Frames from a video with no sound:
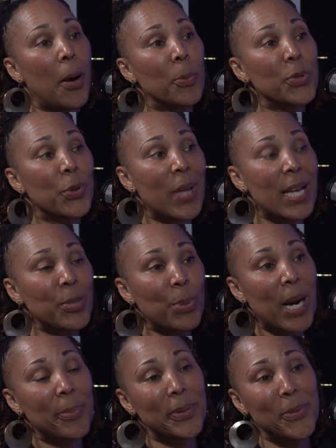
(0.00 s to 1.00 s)
So that's
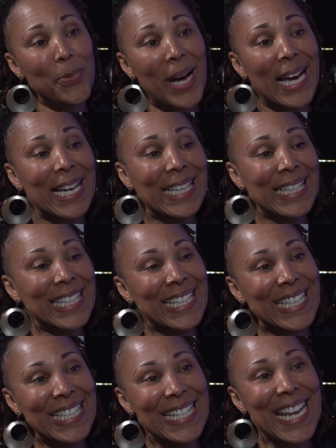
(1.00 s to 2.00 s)
probably my
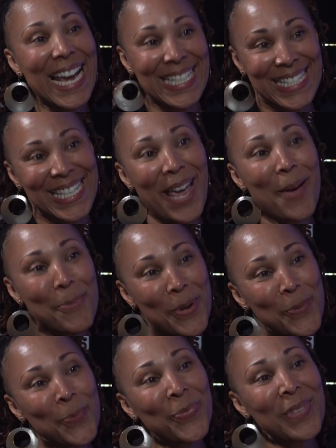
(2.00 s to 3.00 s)
next step.
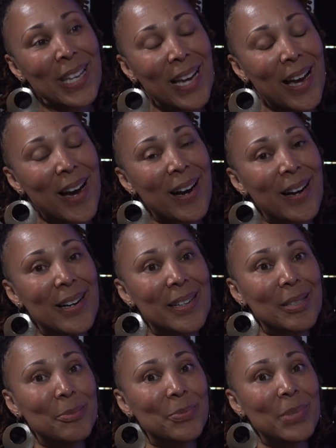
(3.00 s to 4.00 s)

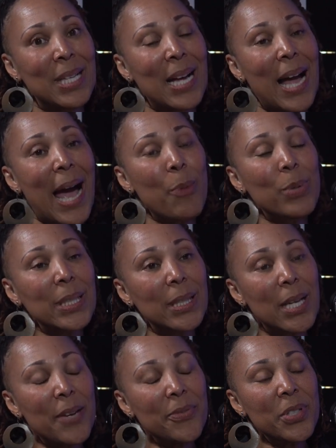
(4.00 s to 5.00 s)
I would
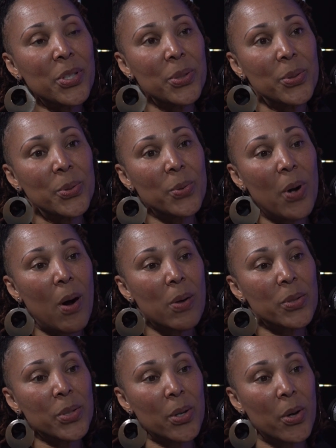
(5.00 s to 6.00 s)
love to
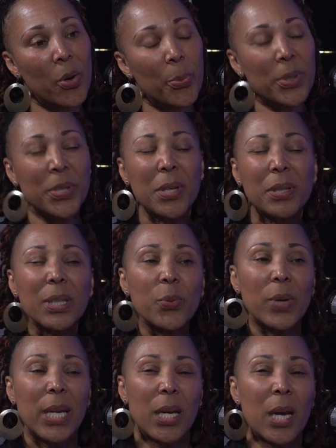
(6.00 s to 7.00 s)
also, particularly
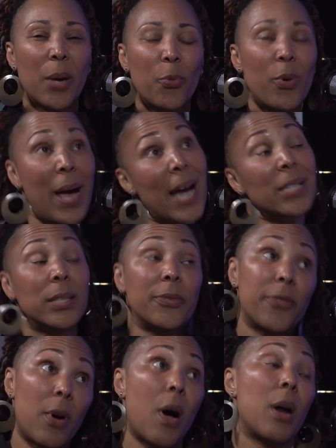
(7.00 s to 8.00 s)
when it comes, well, actually
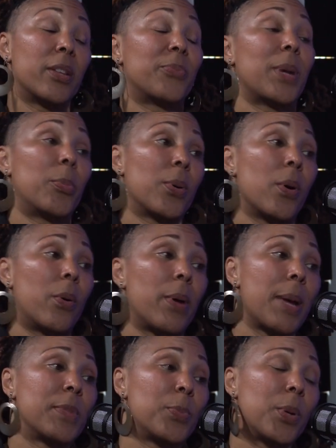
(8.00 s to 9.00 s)
for all of my
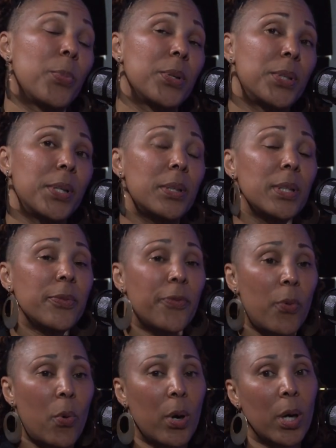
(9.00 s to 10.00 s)
programs, but particularly
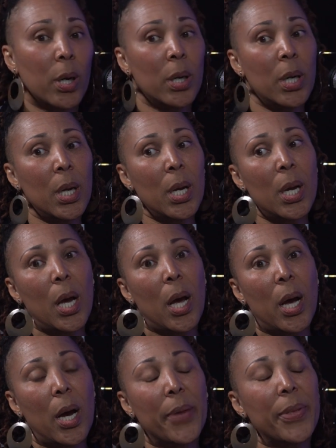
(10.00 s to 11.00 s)
for
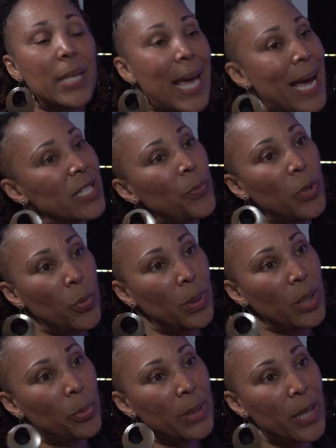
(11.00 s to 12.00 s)
the Dads
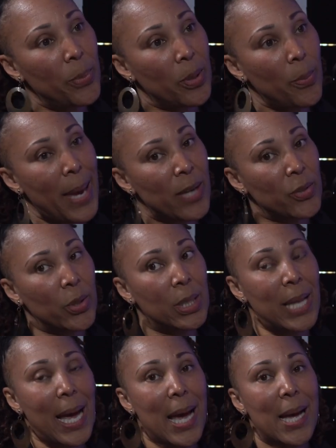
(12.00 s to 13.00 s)
Puberty Playbook
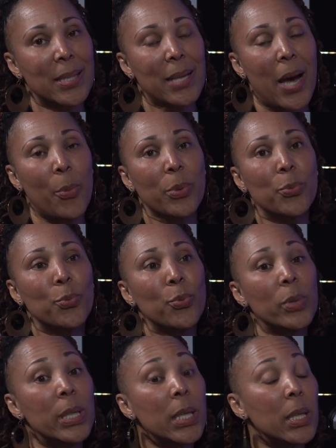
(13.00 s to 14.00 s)
Masterclass, I would
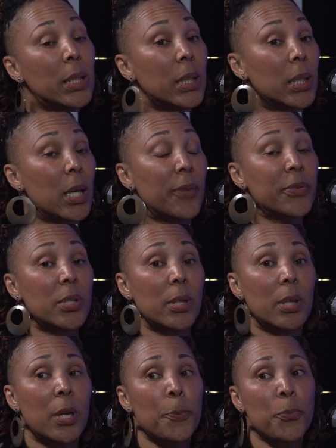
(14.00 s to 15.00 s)
really love to